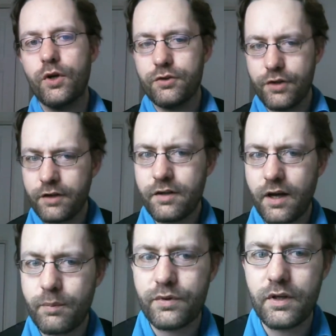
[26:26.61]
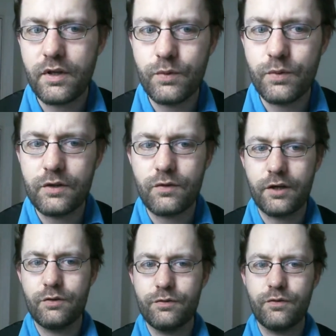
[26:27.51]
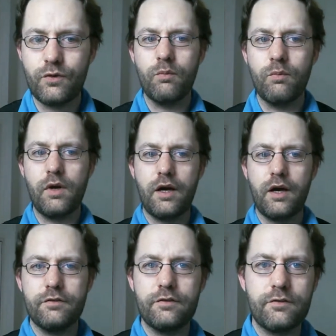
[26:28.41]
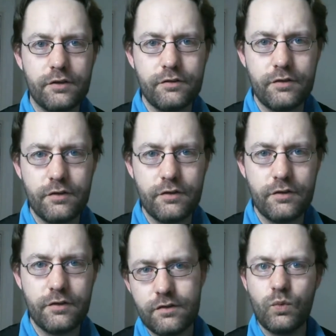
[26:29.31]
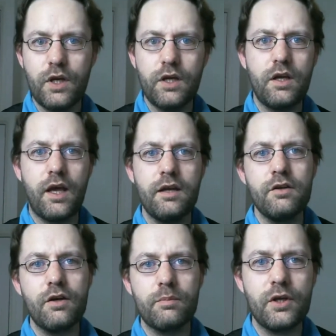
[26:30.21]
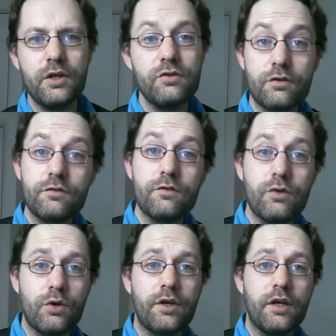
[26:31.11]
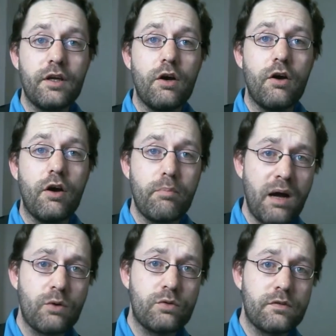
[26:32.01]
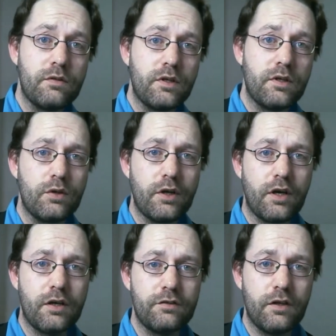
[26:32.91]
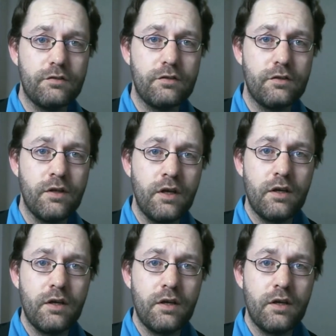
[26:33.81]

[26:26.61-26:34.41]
does happen if we try to formalize structures is that we end up in just talking about the organization